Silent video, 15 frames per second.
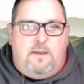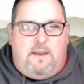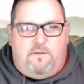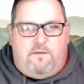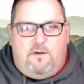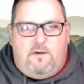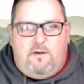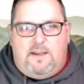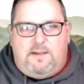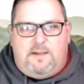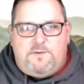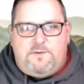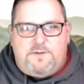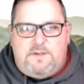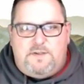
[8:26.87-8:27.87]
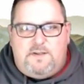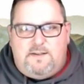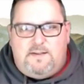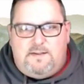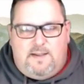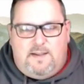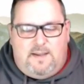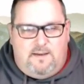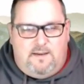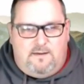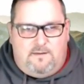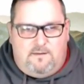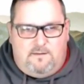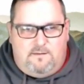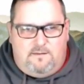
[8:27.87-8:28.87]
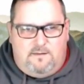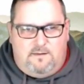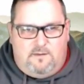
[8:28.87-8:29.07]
if you're interested in